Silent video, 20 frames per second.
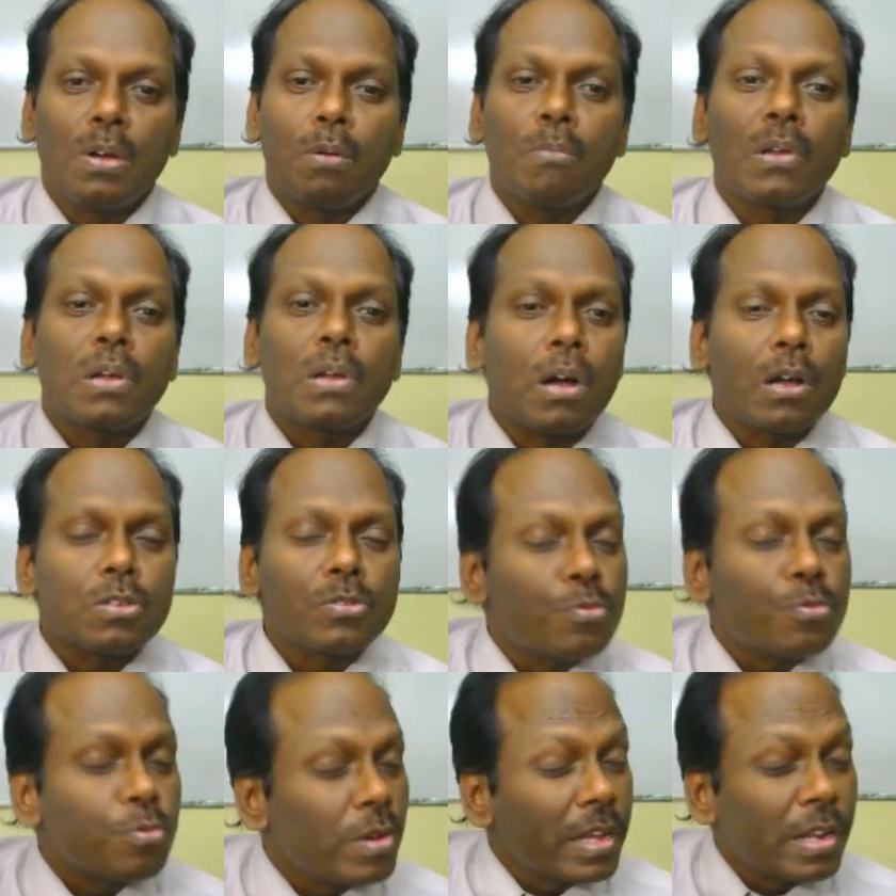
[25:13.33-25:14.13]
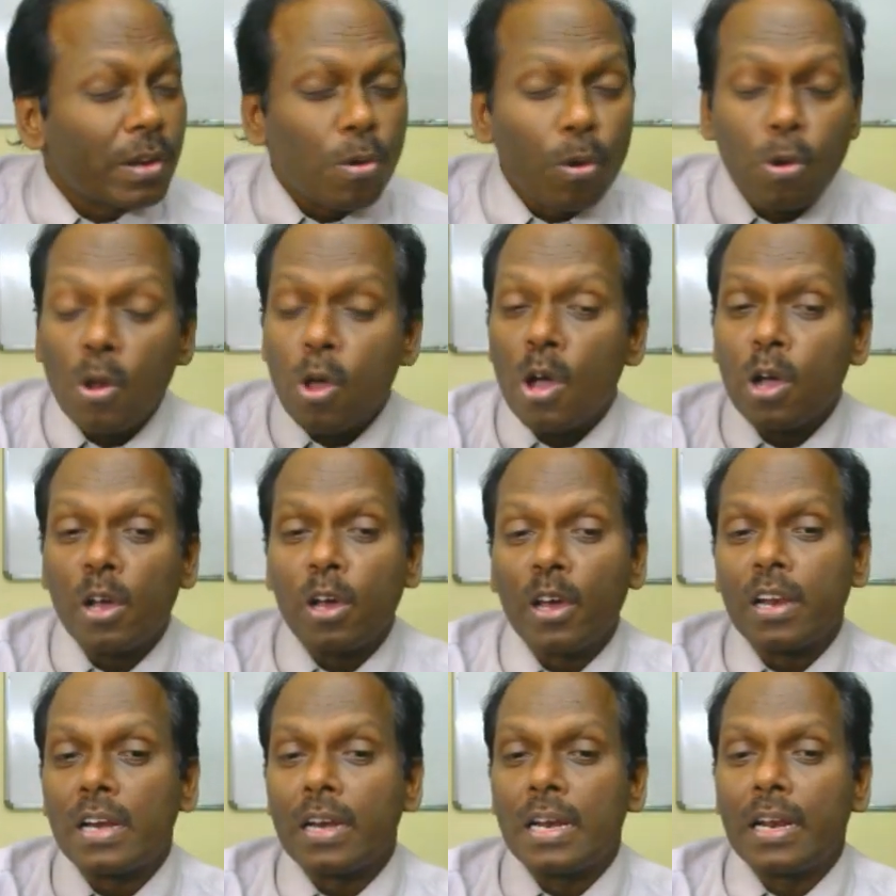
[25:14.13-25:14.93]
because we no
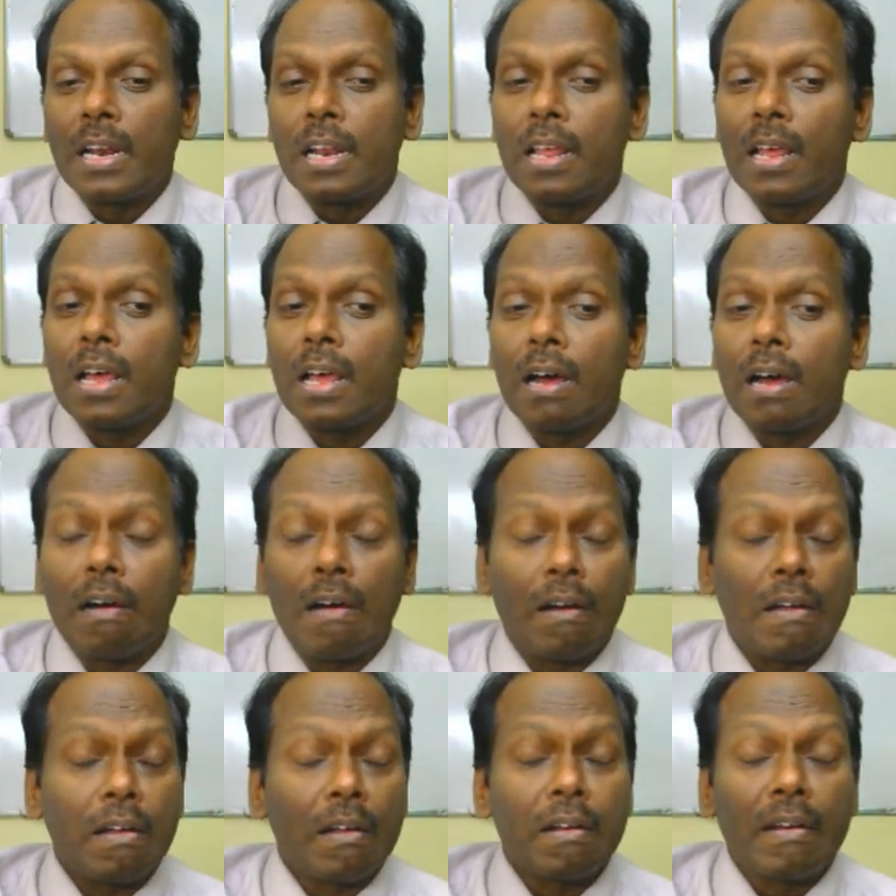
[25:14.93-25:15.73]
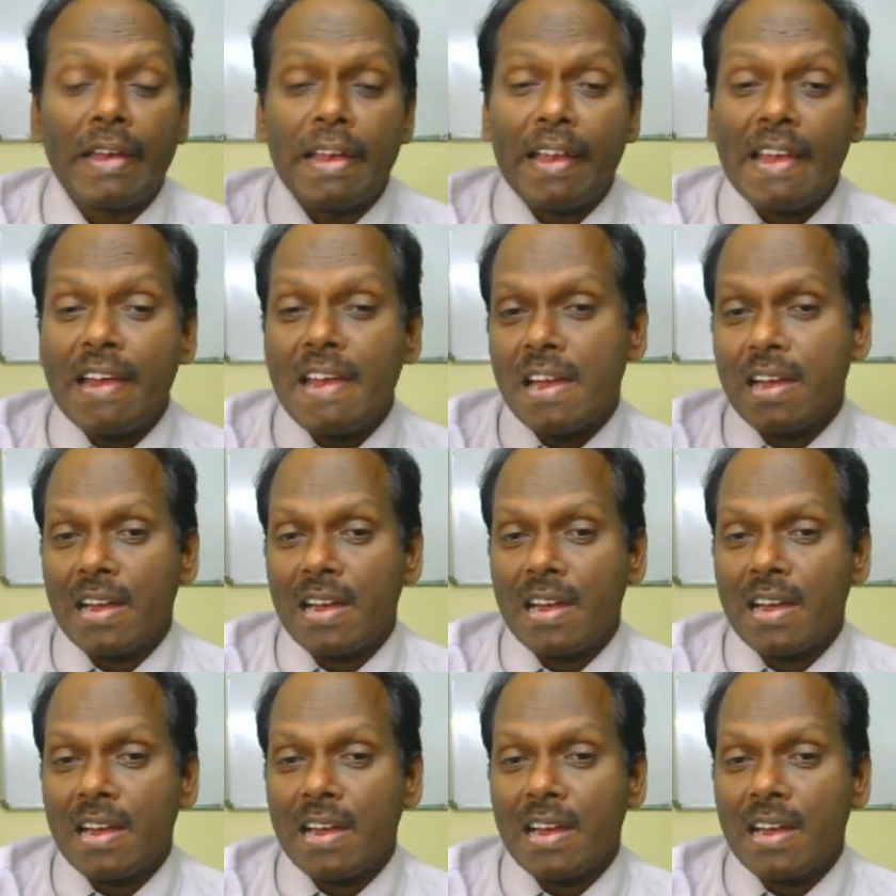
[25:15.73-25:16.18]
longer need